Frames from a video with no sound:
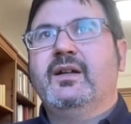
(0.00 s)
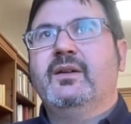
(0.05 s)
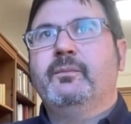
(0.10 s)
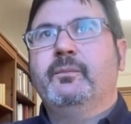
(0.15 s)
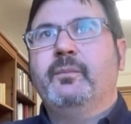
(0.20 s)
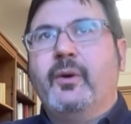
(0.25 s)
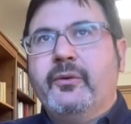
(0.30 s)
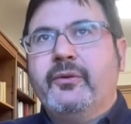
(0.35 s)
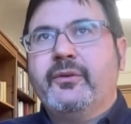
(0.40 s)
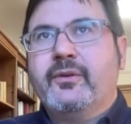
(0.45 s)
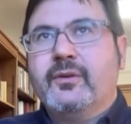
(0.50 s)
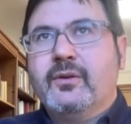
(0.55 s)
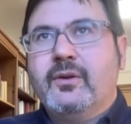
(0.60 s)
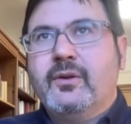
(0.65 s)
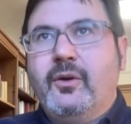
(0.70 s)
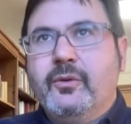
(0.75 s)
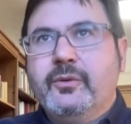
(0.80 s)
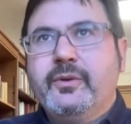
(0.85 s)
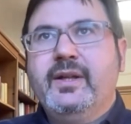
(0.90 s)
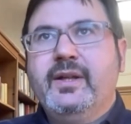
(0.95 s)

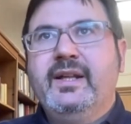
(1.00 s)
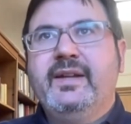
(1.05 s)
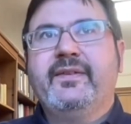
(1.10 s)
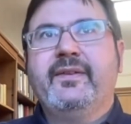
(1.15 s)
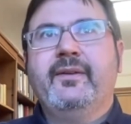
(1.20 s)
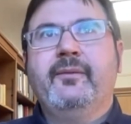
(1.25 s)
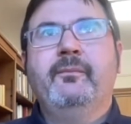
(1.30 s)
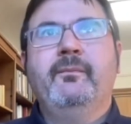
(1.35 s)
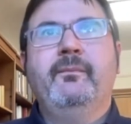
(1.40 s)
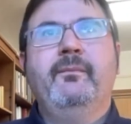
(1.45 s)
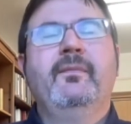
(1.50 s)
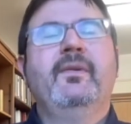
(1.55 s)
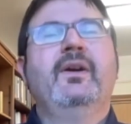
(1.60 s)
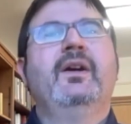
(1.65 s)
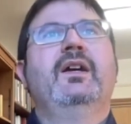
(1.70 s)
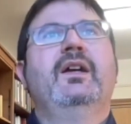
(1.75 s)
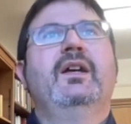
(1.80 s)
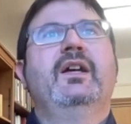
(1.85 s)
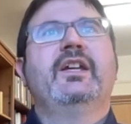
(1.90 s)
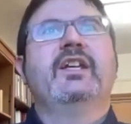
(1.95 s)
post-colonialism
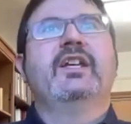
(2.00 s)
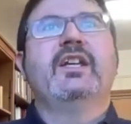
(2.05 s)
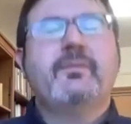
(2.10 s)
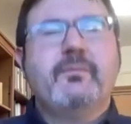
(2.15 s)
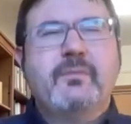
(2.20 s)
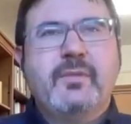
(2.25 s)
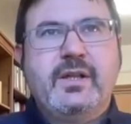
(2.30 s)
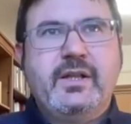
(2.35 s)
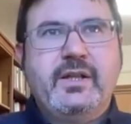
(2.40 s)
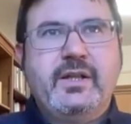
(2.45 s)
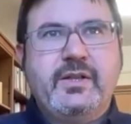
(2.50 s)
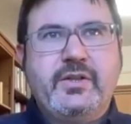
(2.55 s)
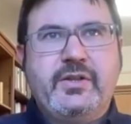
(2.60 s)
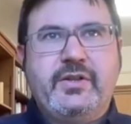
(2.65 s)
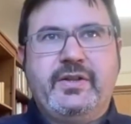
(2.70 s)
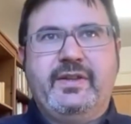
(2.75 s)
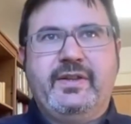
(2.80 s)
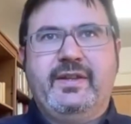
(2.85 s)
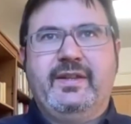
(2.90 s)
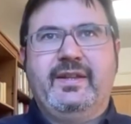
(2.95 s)

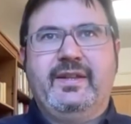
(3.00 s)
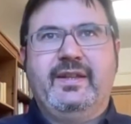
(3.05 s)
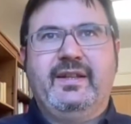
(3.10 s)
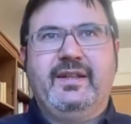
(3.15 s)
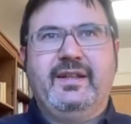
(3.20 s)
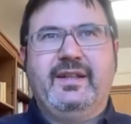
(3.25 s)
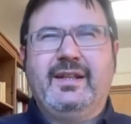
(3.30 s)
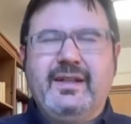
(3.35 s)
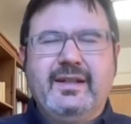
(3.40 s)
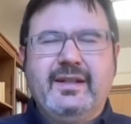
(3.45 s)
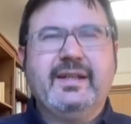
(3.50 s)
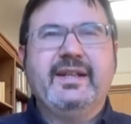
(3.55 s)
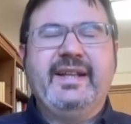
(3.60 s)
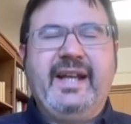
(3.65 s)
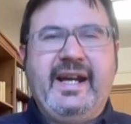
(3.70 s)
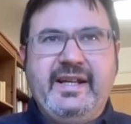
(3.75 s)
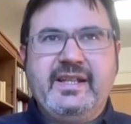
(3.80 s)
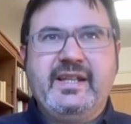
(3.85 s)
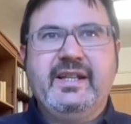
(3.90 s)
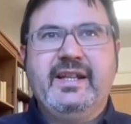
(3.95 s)
emerged in the
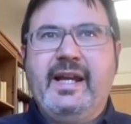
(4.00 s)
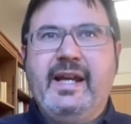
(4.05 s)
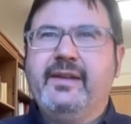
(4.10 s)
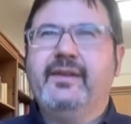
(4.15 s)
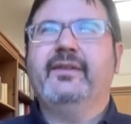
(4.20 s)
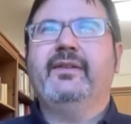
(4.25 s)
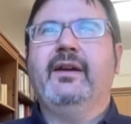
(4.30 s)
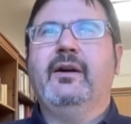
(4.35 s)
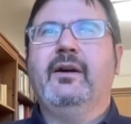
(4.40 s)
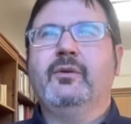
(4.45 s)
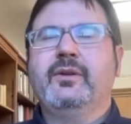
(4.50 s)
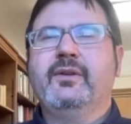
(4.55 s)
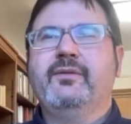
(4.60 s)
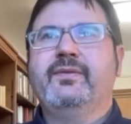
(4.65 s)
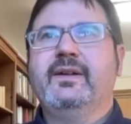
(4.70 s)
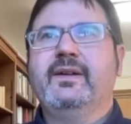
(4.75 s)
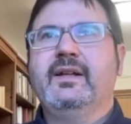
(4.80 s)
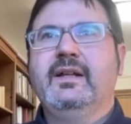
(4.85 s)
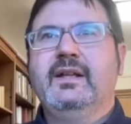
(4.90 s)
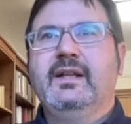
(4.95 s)
1980s out of
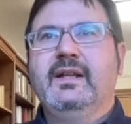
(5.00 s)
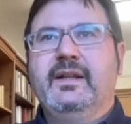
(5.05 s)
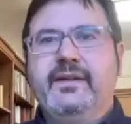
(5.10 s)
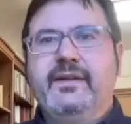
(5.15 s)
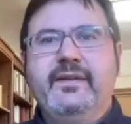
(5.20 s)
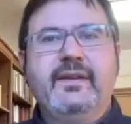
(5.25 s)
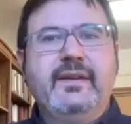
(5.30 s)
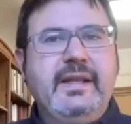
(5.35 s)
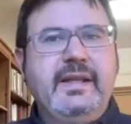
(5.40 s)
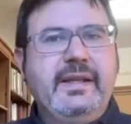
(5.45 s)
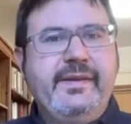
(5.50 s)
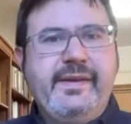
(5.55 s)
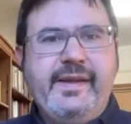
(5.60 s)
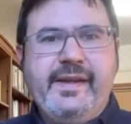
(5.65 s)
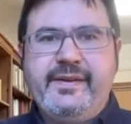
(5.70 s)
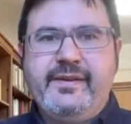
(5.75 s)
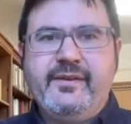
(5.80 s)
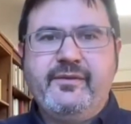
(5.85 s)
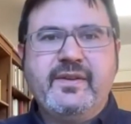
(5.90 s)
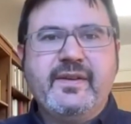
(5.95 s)
a certain
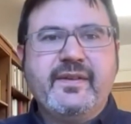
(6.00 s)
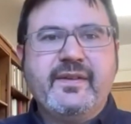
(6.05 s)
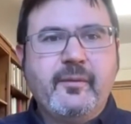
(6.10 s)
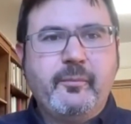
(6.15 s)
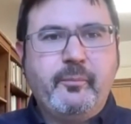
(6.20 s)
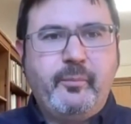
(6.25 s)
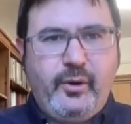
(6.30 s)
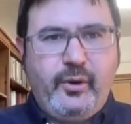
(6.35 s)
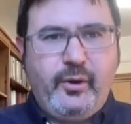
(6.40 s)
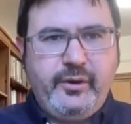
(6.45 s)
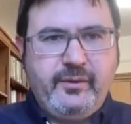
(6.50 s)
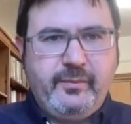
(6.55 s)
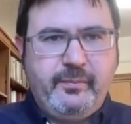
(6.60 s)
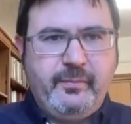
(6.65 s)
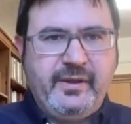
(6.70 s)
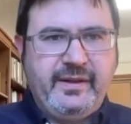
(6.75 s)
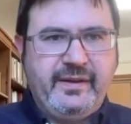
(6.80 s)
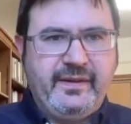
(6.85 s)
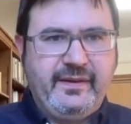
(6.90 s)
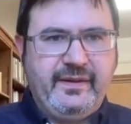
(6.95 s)
sense of
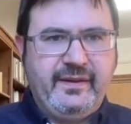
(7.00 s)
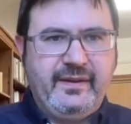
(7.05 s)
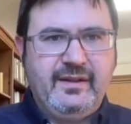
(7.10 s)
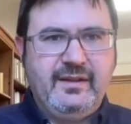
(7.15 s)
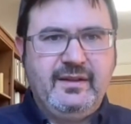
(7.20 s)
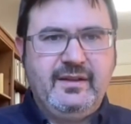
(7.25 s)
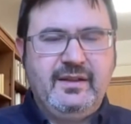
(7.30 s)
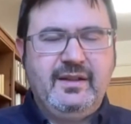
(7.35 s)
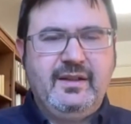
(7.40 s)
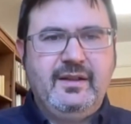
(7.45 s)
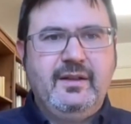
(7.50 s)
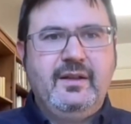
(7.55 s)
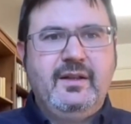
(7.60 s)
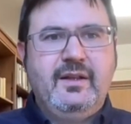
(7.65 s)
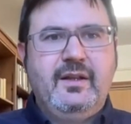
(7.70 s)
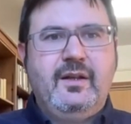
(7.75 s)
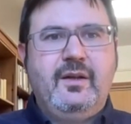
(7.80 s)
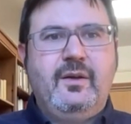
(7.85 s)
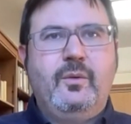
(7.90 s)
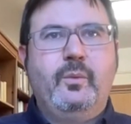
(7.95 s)
disappointment
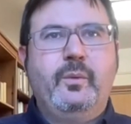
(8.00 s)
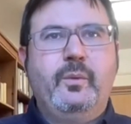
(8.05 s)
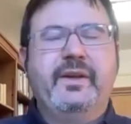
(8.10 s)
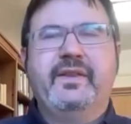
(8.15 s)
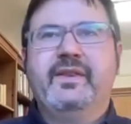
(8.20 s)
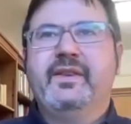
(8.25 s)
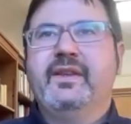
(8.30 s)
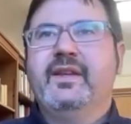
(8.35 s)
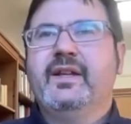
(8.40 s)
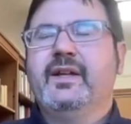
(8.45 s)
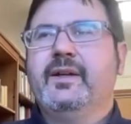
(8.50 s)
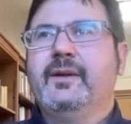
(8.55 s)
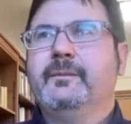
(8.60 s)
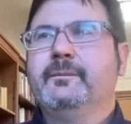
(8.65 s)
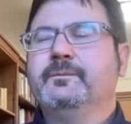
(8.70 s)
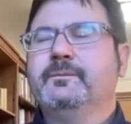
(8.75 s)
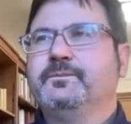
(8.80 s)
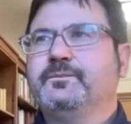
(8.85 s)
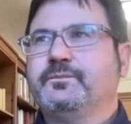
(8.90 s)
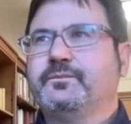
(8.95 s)
with the
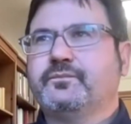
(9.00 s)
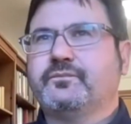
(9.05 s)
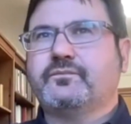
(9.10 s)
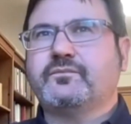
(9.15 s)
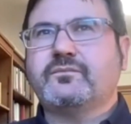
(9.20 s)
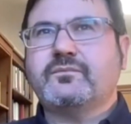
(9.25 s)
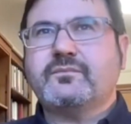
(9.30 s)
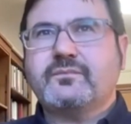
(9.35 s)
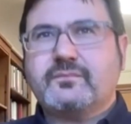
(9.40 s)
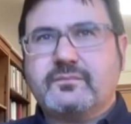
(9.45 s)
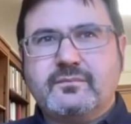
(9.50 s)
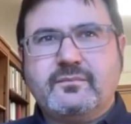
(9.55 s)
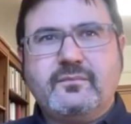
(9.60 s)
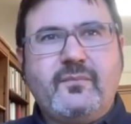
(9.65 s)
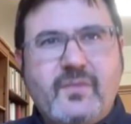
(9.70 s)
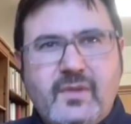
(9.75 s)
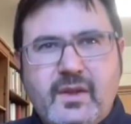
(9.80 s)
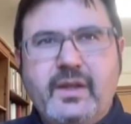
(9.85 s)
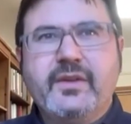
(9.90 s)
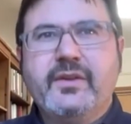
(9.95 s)

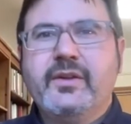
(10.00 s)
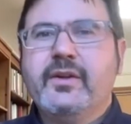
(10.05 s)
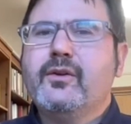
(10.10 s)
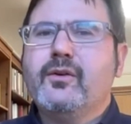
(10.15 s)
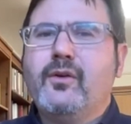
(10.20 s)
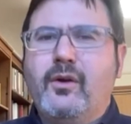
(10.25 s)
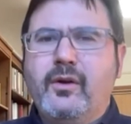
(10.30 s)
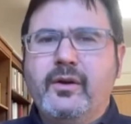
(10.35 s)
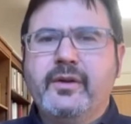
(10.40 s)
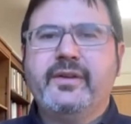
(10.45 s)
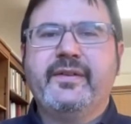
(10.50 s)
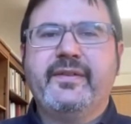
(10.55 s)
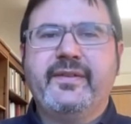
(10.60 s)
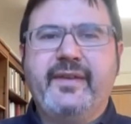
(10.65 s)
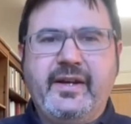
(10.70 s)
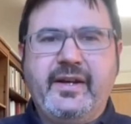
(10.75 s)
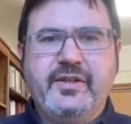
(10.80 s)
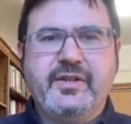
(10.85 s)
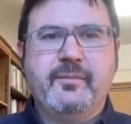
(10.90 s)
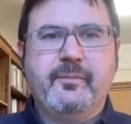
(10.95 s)

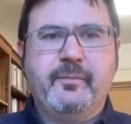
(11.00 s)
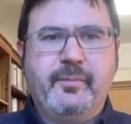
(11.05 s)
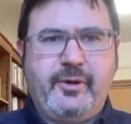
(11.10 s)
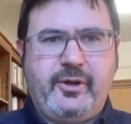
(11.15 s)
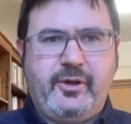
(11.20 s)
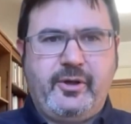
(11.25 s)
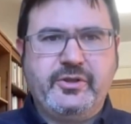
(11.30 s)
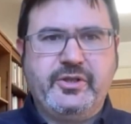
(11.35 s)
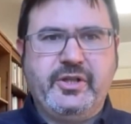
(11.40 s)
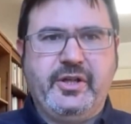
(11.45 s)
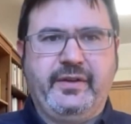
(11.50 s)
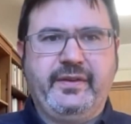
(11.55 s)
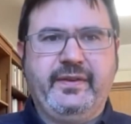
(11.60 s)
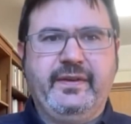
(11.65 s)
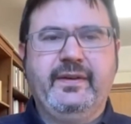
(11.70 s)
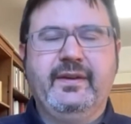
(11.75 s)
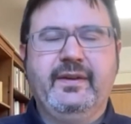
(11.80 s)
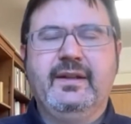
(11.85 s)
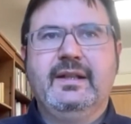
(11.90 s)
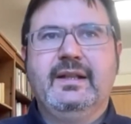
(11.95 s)
decolonization
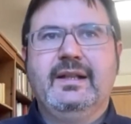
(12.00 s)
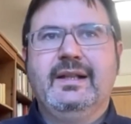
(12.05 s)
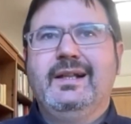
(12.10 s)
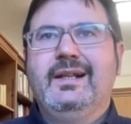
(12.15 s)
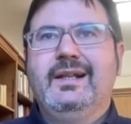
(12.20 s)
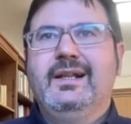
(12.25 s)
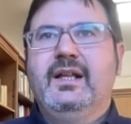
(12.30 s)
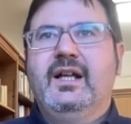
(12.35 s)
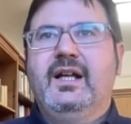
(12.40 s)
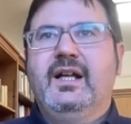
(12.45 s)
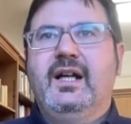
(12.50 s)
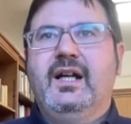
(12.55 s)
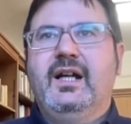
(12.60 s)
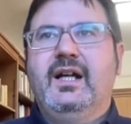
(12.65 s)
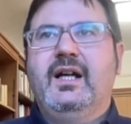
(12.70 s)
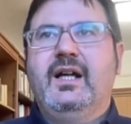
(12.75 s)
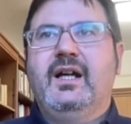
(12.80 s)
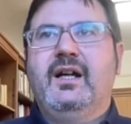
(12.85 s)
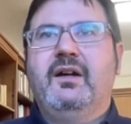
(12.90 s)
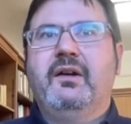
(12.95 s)
project.
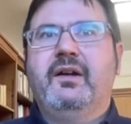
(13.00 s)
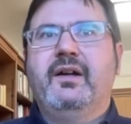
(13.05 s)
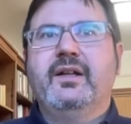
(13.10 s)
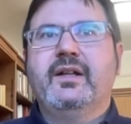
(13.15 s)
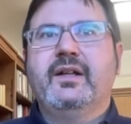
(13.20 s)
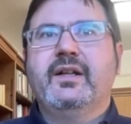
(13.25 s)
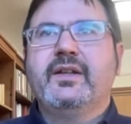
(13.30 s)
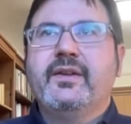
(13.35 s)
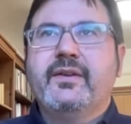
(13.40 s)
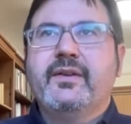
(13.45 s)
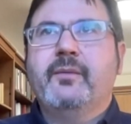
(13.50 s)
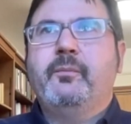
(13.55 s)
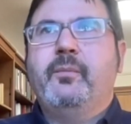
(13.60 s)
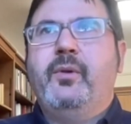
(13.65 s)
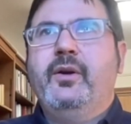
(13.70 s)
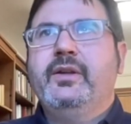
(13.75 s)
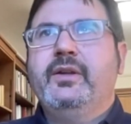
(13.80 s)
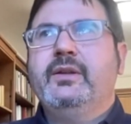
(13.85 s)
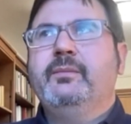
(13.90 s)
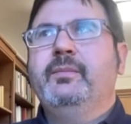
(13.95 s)
A
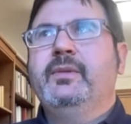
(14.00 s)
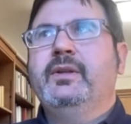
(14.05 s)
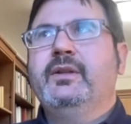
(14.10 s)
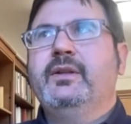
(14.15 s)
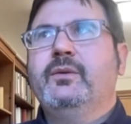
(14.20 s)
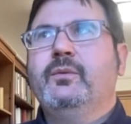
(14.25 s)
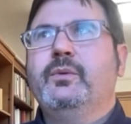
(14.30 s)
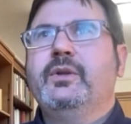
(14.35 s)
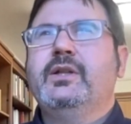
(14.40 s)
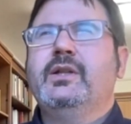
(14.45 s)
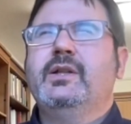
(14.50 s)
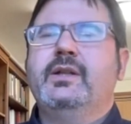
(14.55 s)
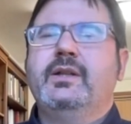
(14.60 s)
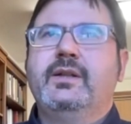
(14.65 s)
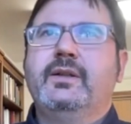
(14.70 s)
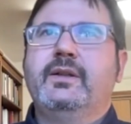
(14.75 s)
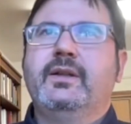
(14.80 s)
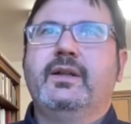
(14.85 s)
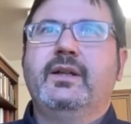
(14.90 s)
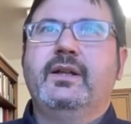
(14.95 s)
disappointment
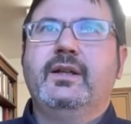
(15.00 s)
which